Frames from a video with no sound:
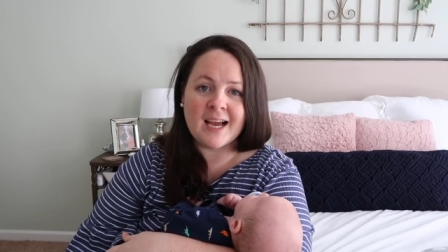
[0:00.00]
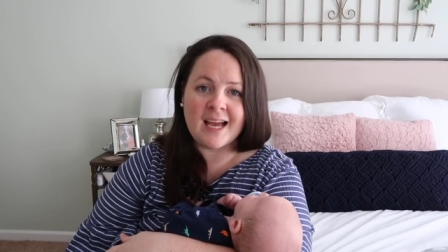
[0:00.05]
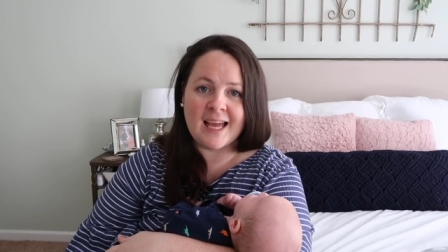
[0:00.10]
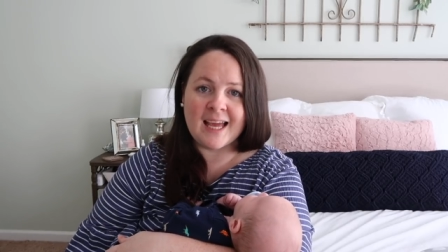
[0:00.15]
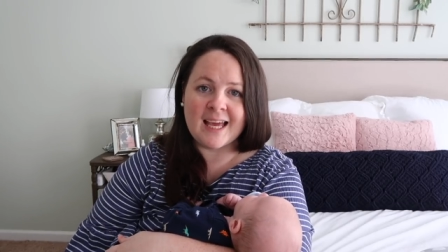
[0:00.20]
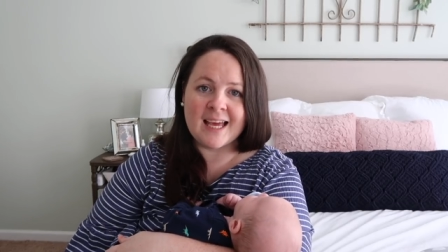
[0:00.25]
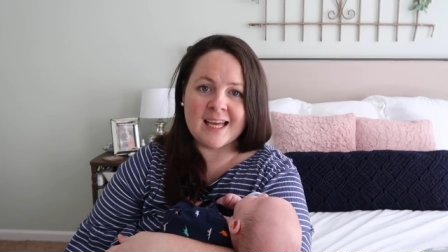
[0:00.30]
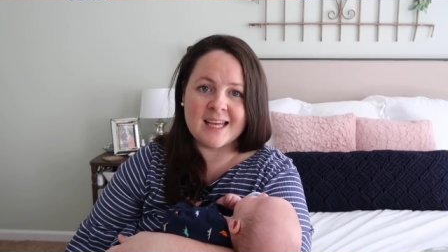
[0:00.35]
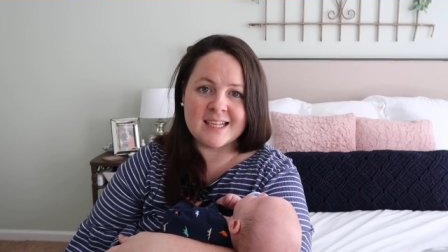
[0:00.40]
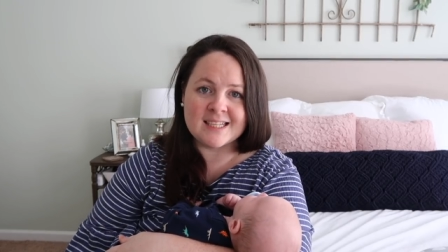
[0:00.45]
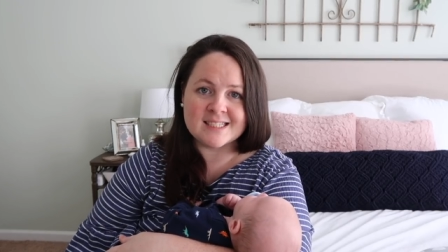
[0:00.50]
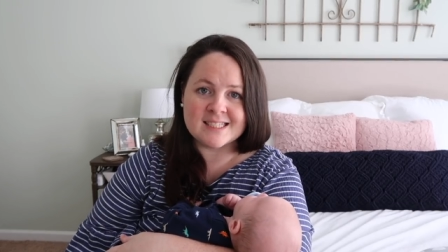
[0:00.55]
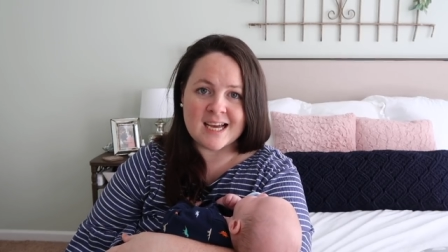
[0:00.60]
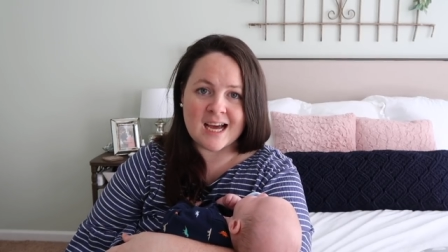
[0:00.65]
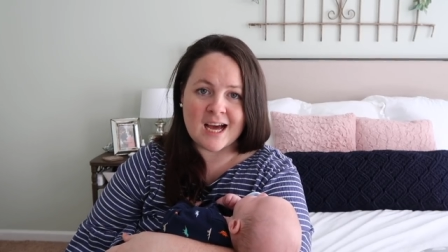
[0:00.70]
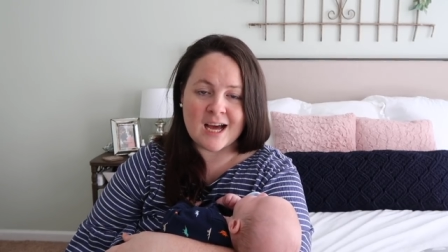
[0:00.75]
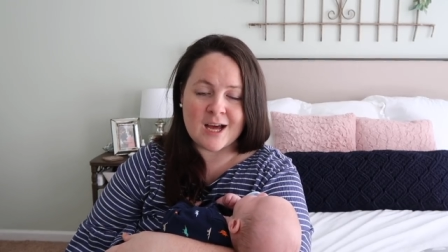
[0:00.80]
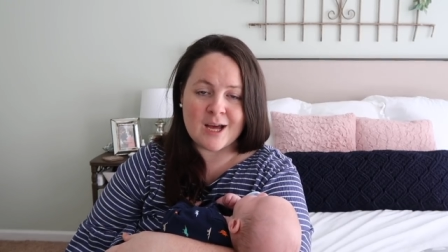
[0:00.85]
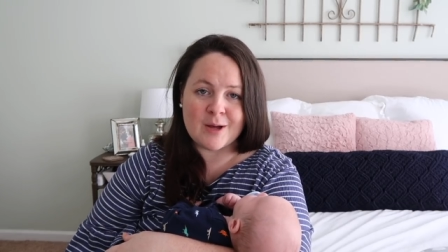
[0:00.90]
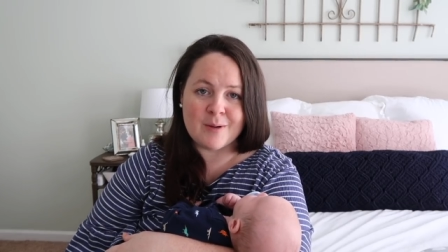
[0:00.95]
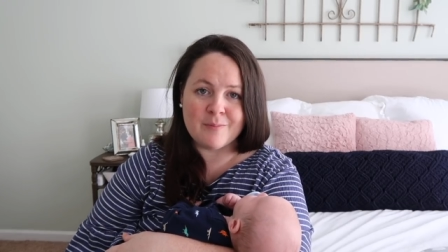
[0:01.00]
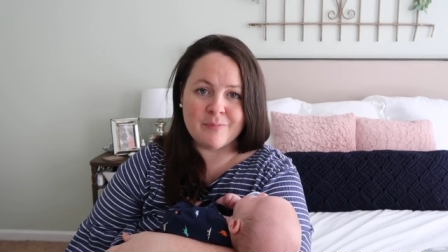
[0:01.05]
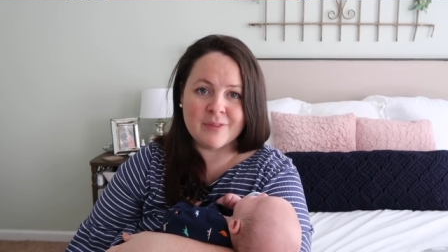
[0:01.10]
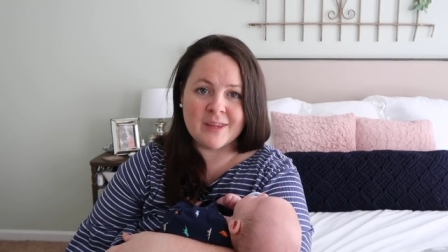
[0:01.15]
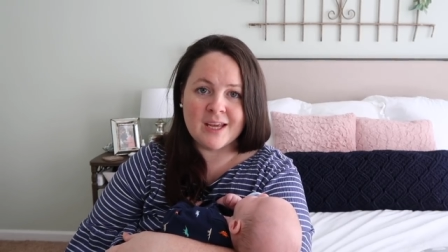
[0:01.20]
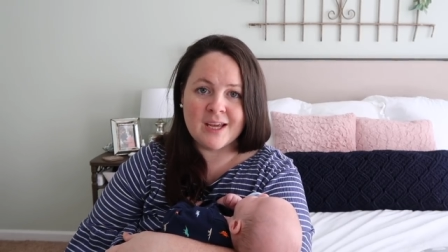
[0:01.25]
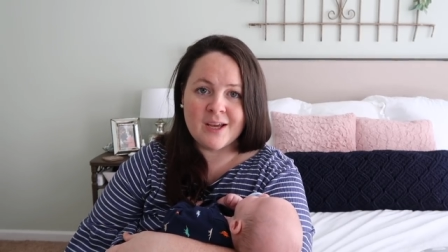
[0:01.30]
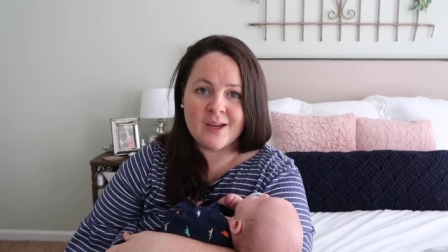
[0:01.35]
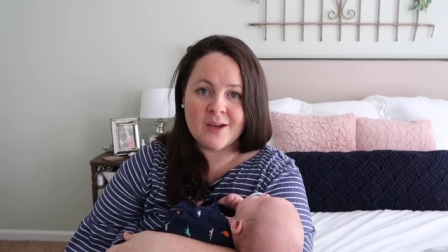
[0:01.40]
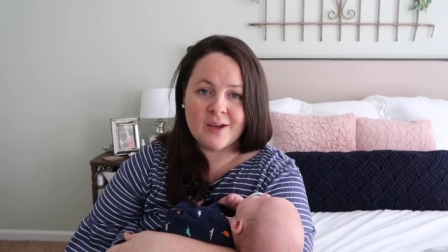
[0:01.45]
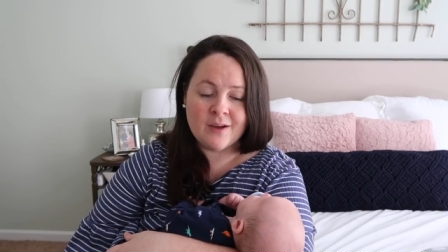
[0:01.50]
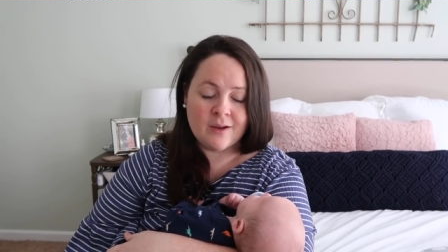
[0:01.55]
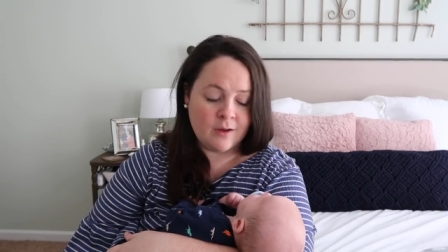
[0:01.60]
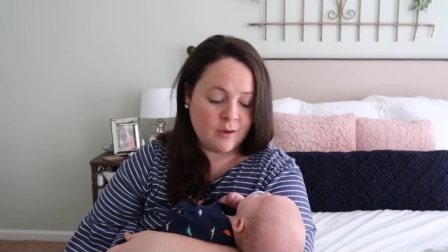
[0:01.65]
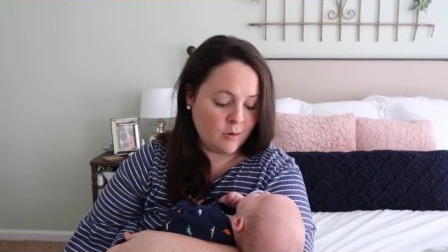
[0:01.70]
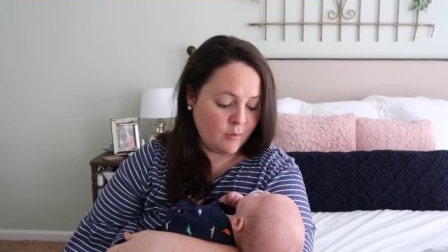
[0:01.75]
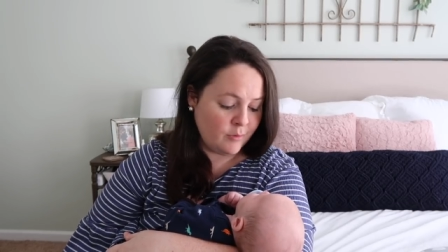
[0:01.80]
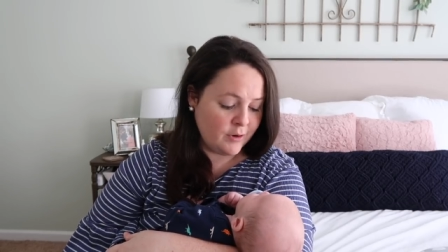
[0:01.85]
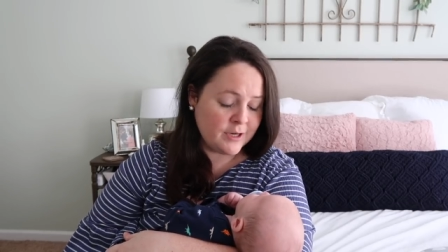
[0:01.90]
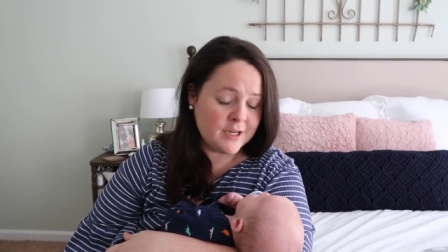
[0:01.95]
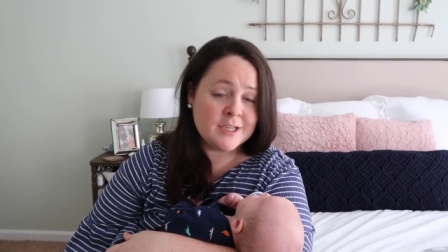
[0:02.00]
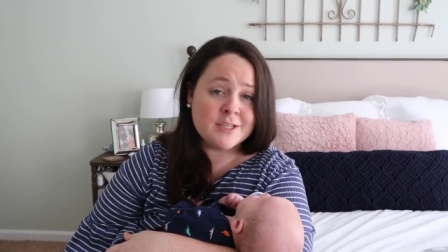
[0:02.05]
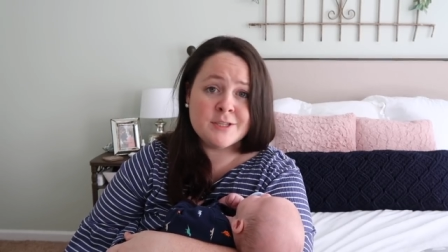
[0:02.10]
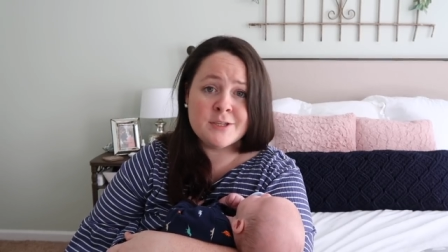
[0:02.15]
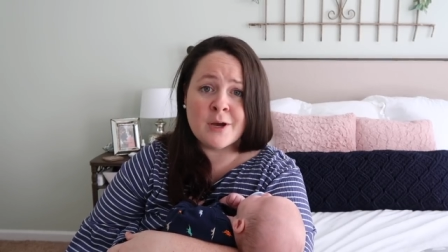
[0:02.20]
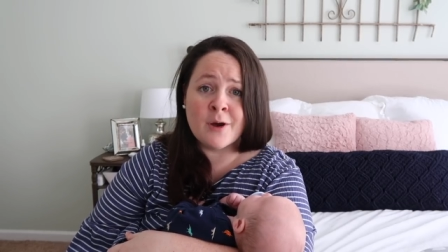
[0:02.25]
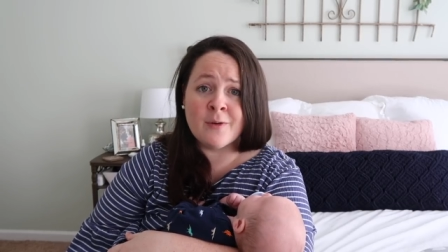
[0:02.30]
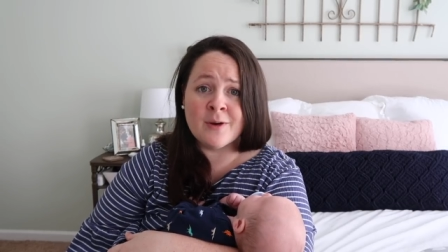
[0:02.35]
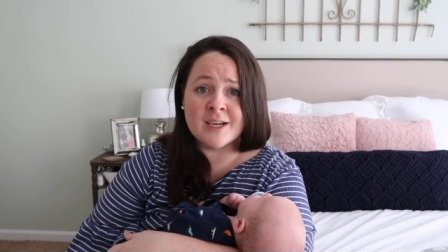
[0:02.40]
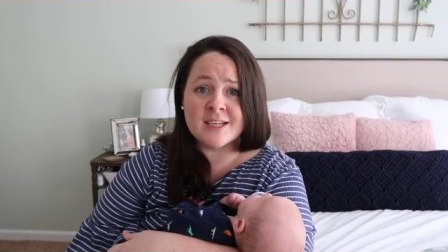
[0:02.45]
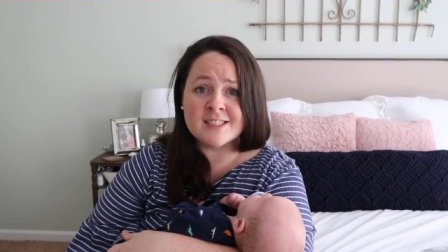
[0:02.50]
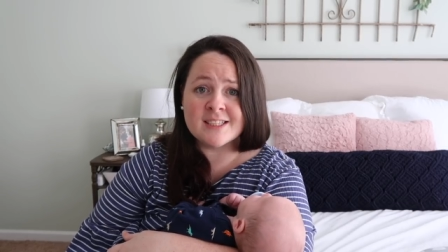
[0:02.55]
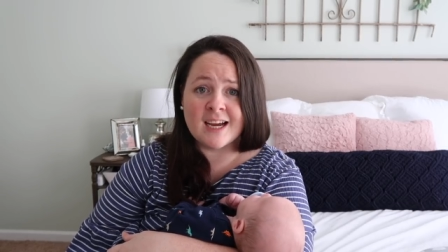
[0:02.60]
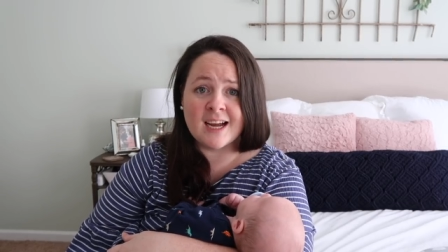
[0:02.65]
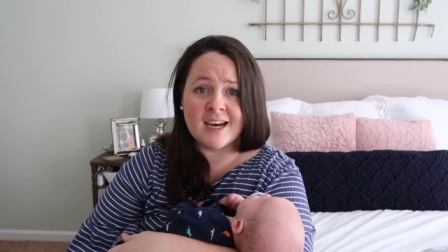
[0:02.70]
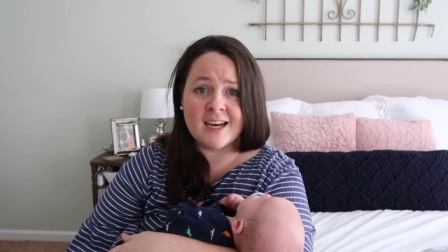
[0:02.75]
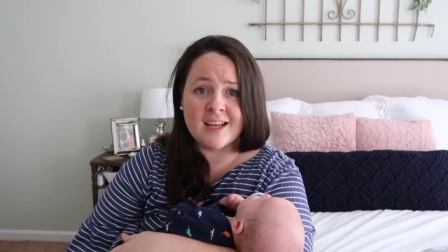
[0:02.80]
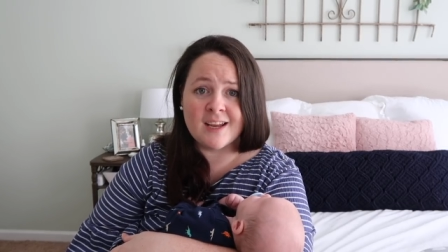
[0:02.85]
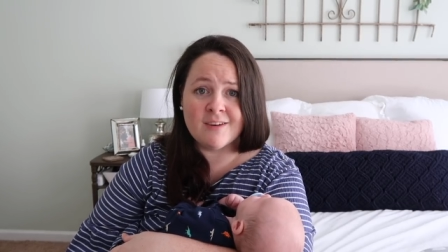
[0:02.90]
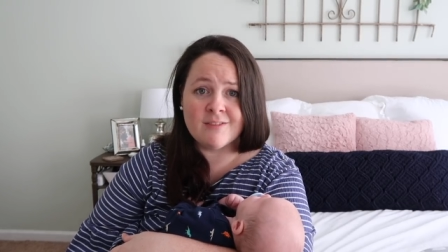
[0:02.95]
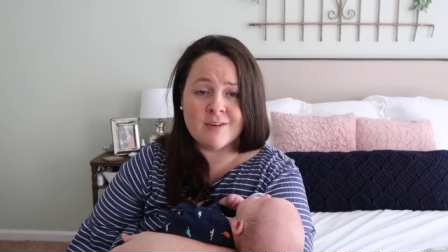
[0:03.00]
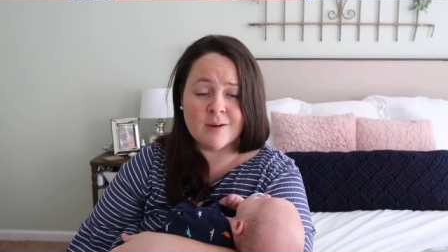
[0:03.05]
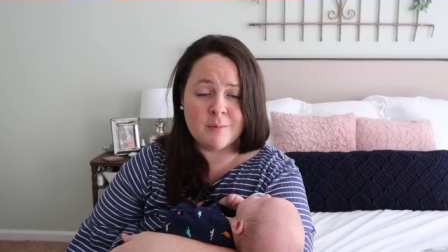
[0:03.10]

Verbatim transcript: And um, we're just so excited.